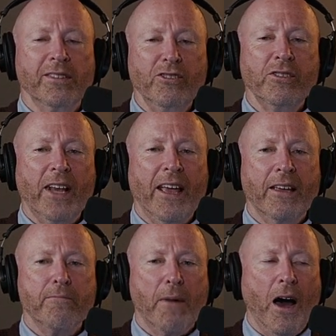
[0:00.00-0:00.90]
This is
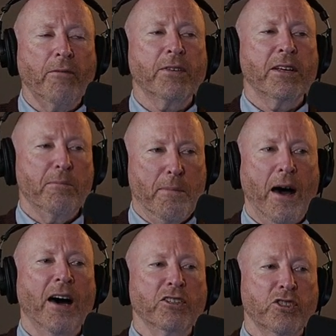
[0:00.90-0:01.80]
a mafia
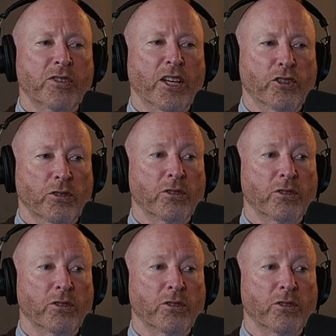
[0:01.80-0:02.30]
boss that you're